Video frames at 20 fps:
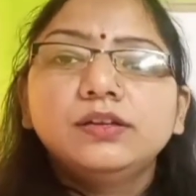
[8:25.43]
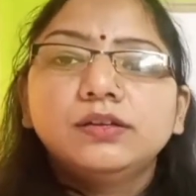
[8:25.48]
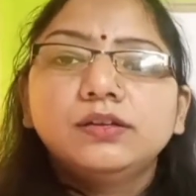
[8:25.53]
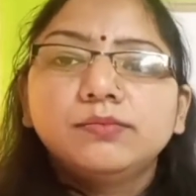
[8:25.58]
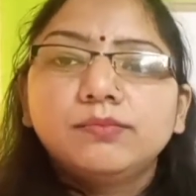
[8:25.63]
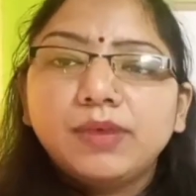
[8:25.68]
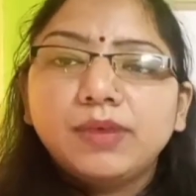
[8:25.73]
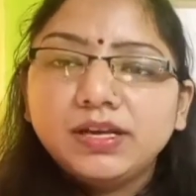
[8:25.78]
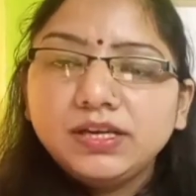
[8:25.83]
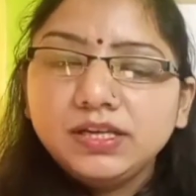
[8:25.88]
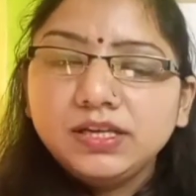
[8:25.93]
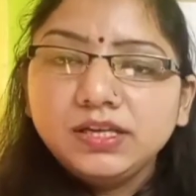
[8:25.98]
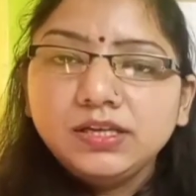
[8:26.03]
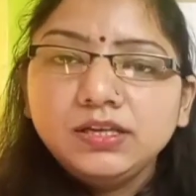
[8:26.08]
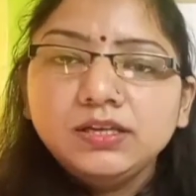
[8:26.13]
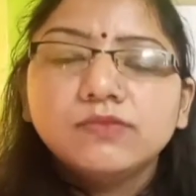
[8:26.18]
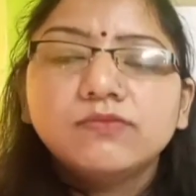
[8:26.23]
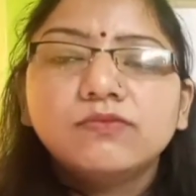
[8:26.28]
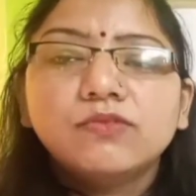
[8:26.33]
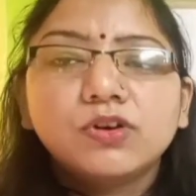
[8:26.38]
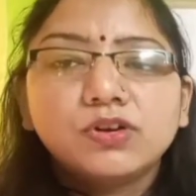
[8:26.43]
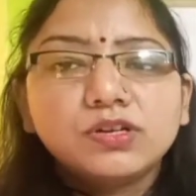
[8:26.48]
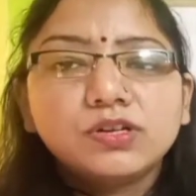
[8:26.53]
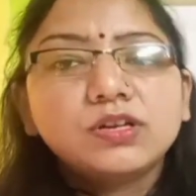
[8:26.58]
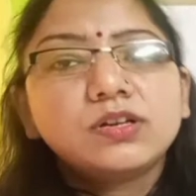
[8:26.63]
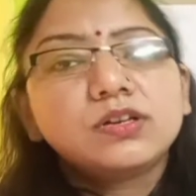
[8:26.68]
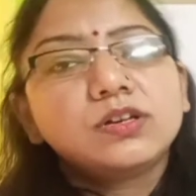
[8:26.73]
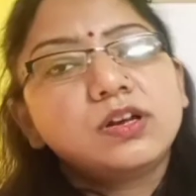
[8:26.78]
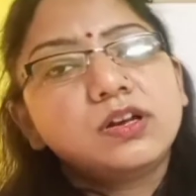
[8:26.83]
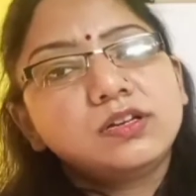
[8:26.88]
many water
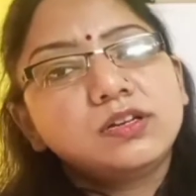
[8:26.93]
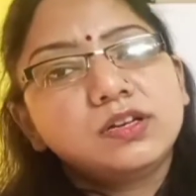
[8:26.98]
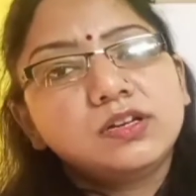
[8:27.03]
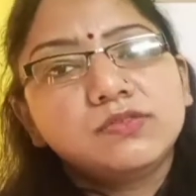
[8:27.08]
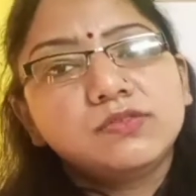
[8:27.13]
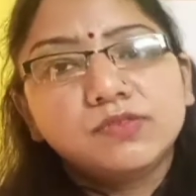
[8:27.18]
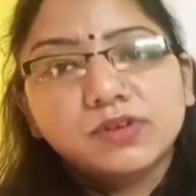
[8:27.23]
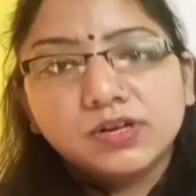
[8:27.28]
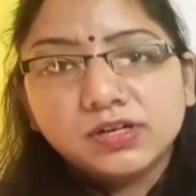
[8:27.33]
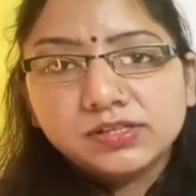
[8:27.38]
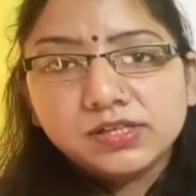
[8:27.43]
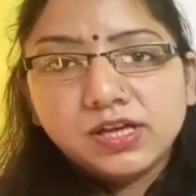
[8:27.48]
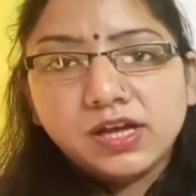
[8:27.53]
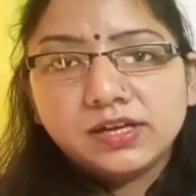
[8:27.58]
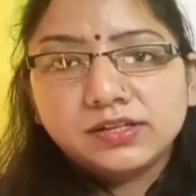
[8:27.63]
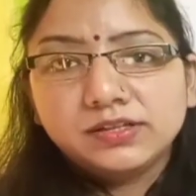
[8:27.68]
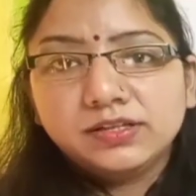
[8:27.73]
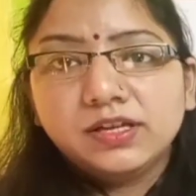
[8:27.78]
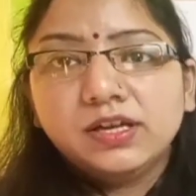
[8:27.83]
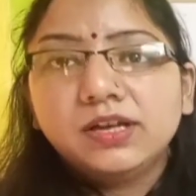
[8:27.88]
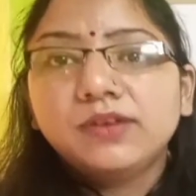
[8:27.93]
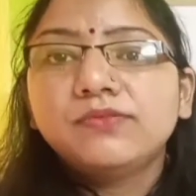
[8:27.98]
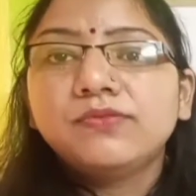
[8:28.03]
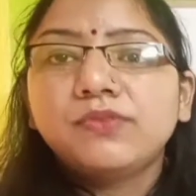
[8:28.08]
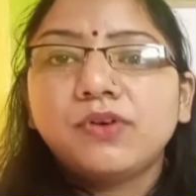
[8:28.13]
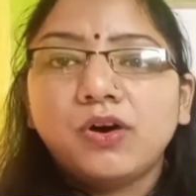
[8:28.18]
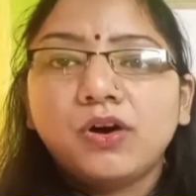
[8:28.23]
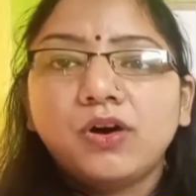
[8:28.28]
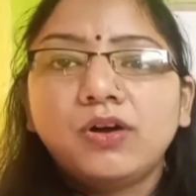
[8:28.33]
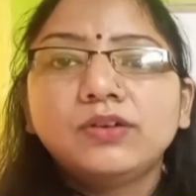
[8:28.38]
related works are there
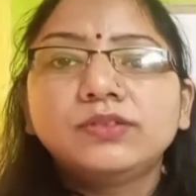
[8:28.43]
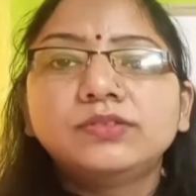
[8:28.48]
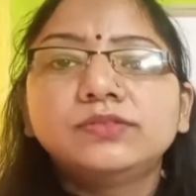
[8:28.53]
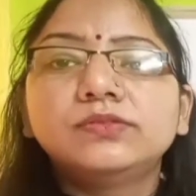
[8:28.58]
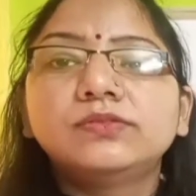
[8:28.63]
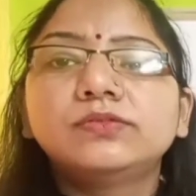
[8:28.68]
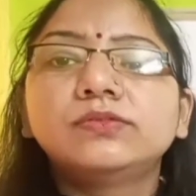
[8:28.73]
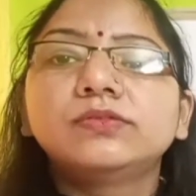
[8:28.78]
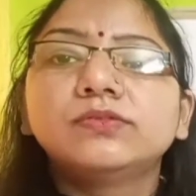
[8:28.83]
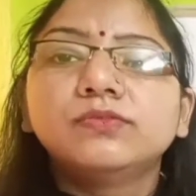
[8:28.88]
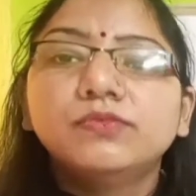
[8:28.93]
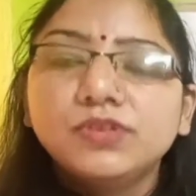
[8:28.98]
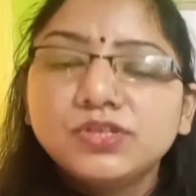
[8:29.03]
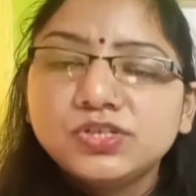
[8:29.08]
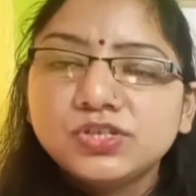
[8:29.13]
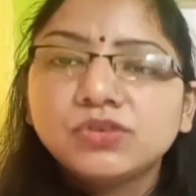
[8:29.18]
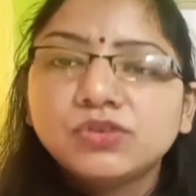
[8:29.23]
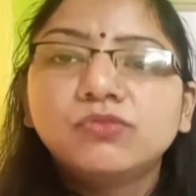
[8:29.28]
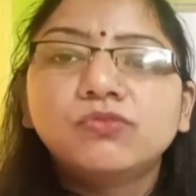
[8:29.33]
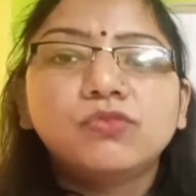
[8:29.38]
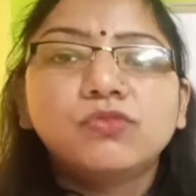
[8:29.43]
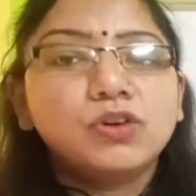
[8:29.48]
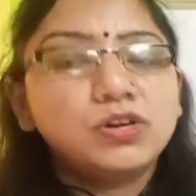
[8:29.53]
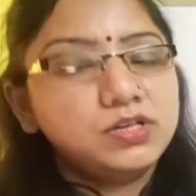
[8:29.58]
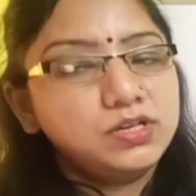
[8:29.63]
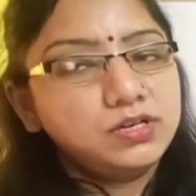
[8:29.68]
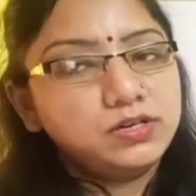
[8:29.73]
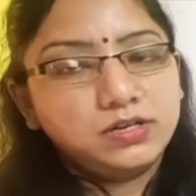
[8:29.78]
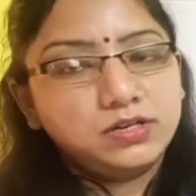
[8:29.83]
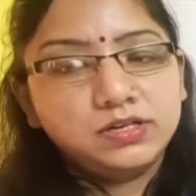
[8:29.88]
for which
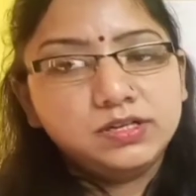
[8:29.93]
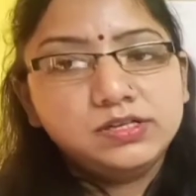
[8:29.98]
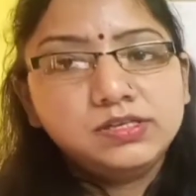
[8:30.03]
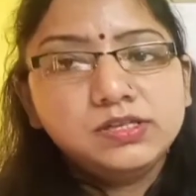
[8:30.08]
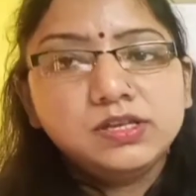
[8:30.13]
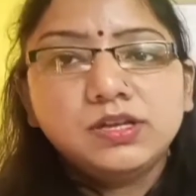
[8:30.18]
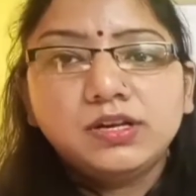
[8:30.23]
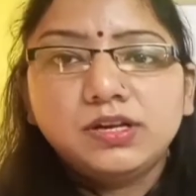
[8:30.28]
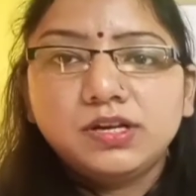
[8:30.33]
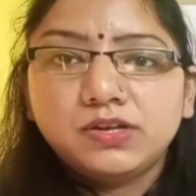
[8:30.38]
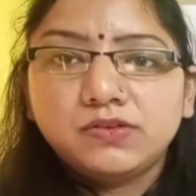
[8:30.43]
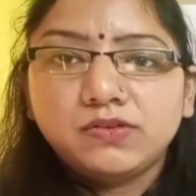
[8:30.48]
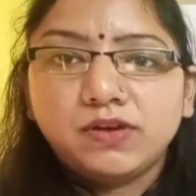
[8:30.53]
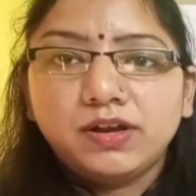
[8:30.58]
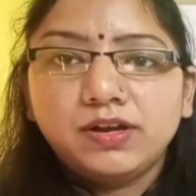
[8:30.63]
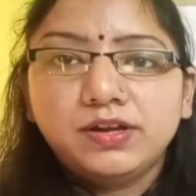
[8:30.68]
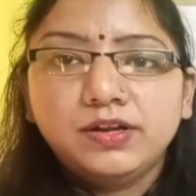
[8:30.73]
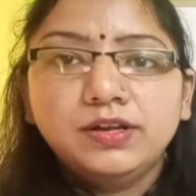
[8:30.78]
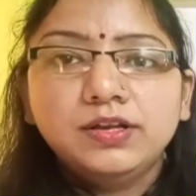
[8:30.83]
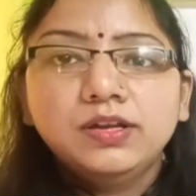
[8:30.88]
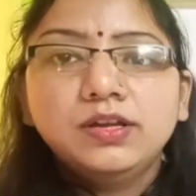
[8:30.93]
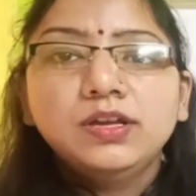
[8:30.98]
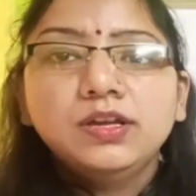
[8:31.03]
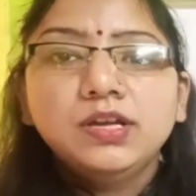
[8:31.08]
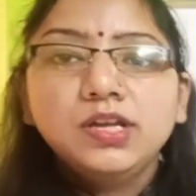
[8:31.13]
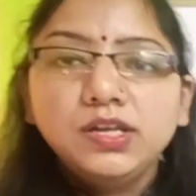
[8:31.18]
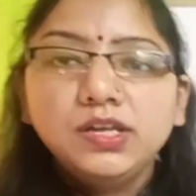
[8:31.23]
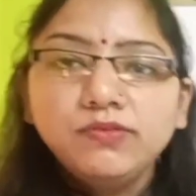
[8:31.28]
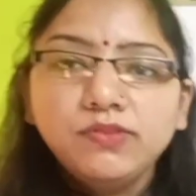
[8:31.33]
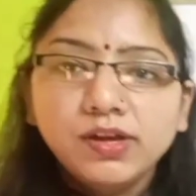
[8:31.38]
water is required.
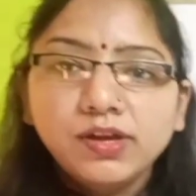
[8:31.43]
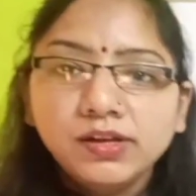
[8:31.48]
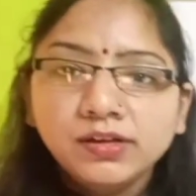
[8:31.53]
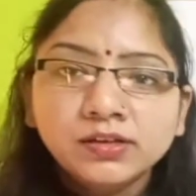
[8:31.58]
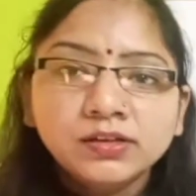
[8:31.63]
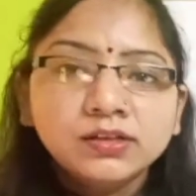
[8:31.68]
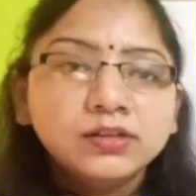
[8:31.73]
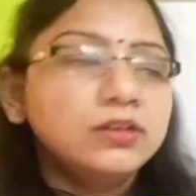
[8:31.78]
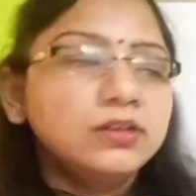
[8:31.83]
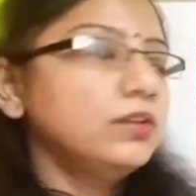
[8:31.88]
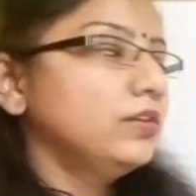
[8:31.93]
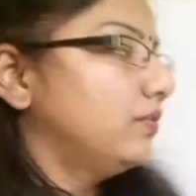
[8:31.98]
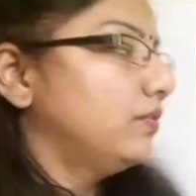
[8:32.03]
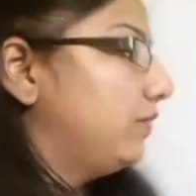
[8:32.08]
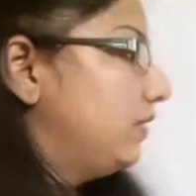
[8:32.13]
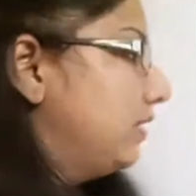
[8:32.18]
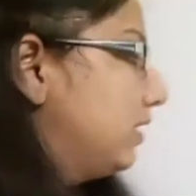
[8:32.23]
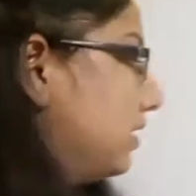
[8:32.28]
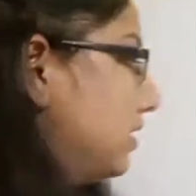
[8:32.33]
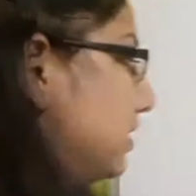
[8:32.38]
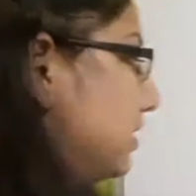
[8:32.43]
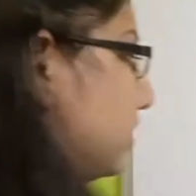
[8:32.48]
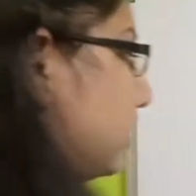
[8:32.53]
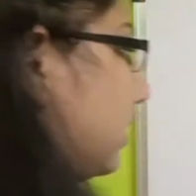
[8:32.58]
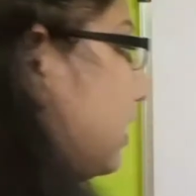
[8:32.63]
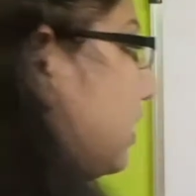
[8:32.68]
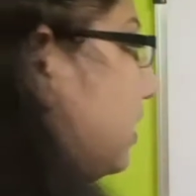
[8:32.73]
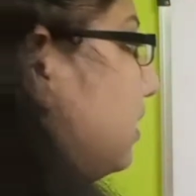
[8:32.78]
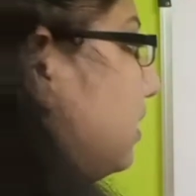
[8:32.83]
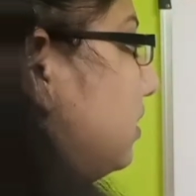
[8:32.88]
Even we can
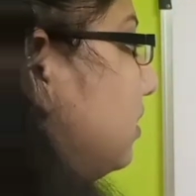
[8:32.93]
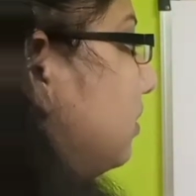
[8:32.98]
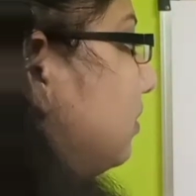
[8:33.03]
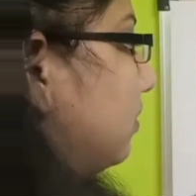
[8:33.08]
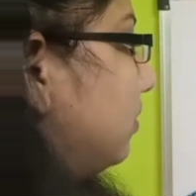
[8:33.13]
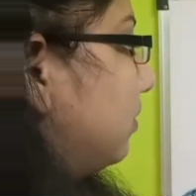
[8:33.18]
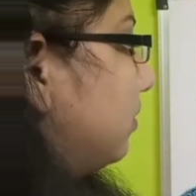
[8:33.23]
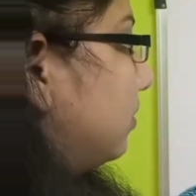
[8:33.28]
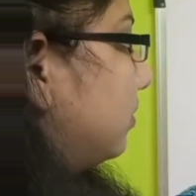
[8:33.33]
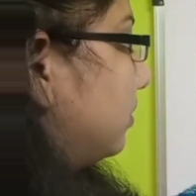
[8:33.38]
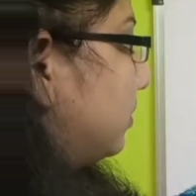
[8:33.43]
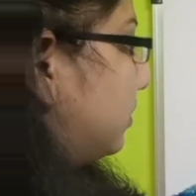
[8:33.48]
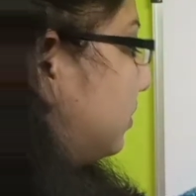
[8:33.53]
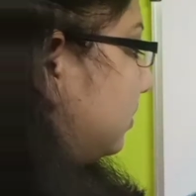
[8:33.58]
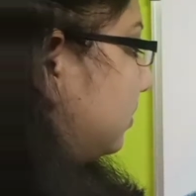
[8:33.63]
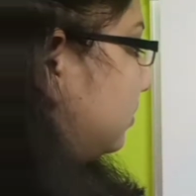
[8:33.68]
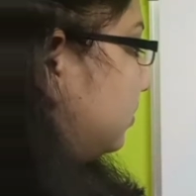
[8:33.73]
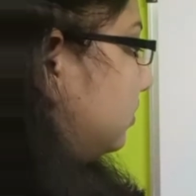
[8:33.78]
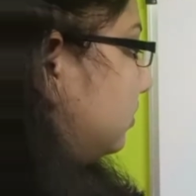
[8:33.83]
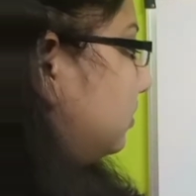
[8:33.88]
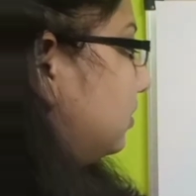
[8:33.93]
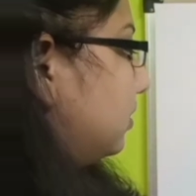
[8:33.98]
say the